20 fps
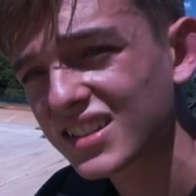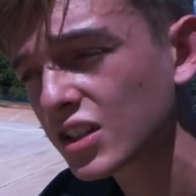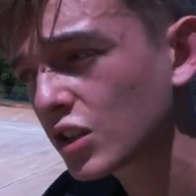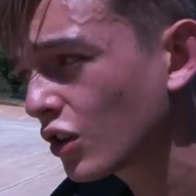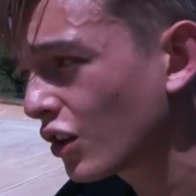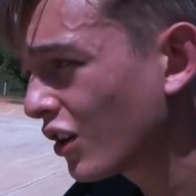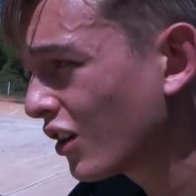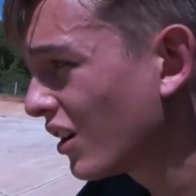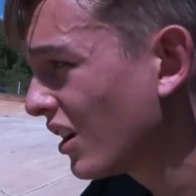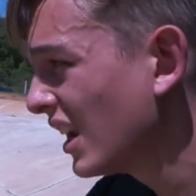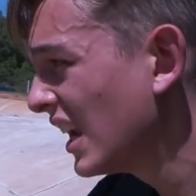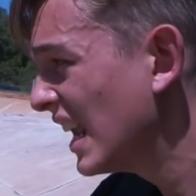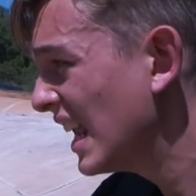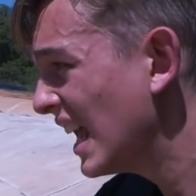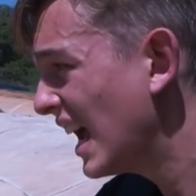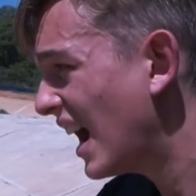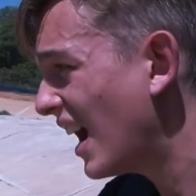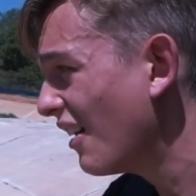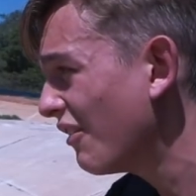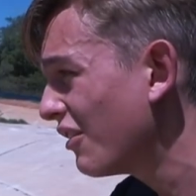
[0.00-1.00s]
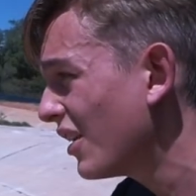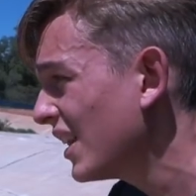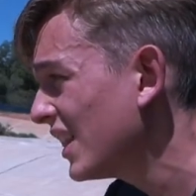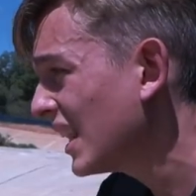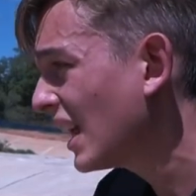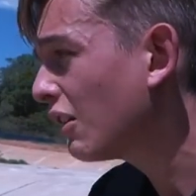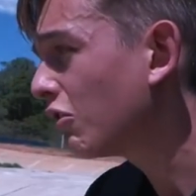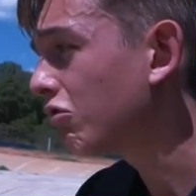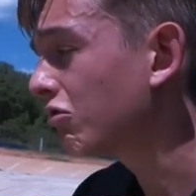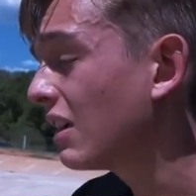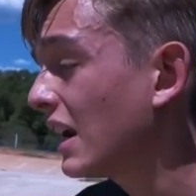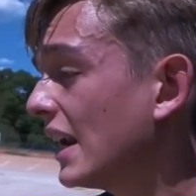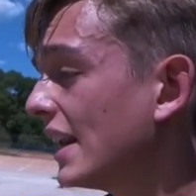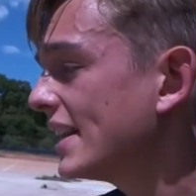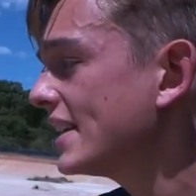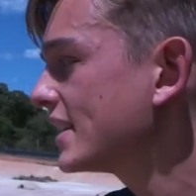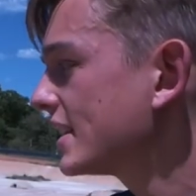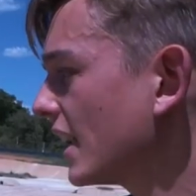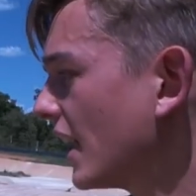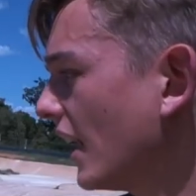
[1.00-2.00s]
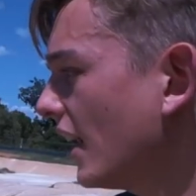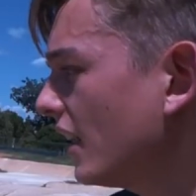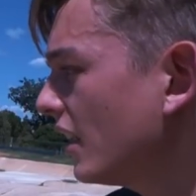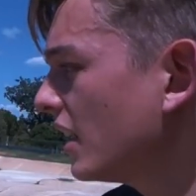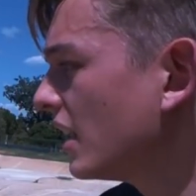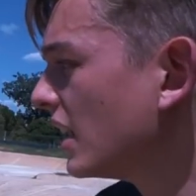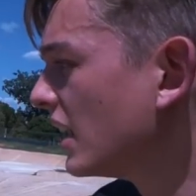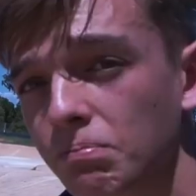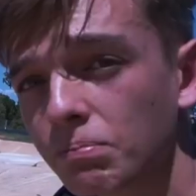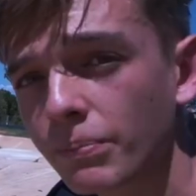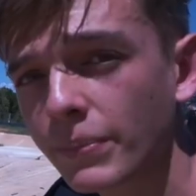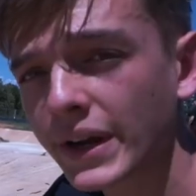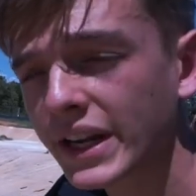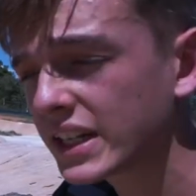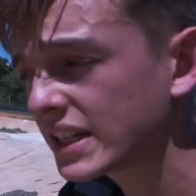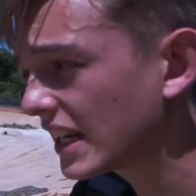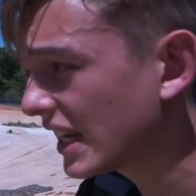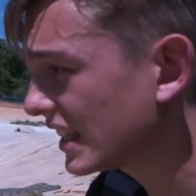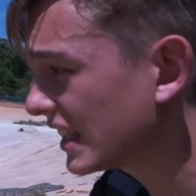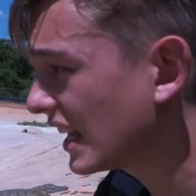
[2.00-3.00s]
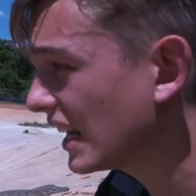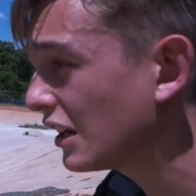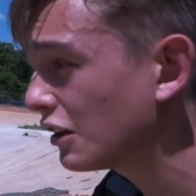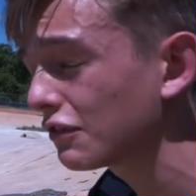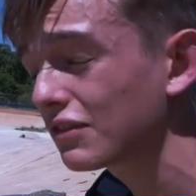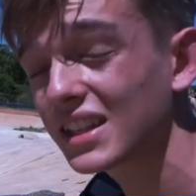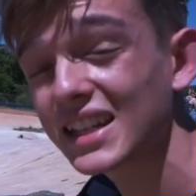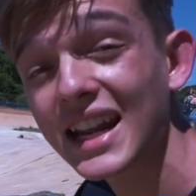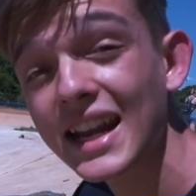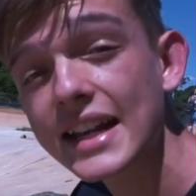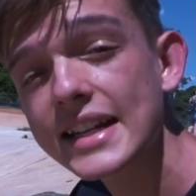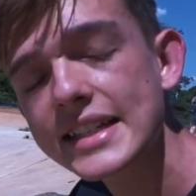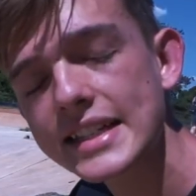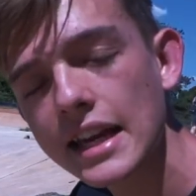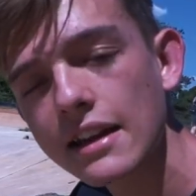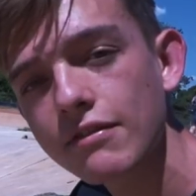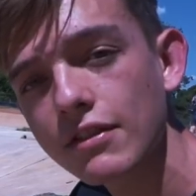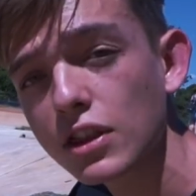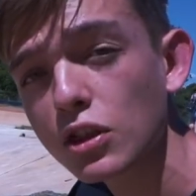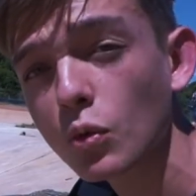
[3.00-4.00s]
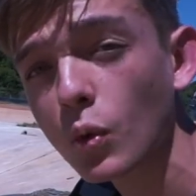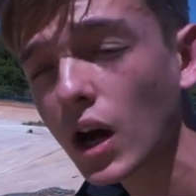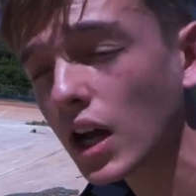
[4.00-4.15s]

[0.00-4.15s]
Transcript: So I find that really sad, but at the end of the day, it's saving the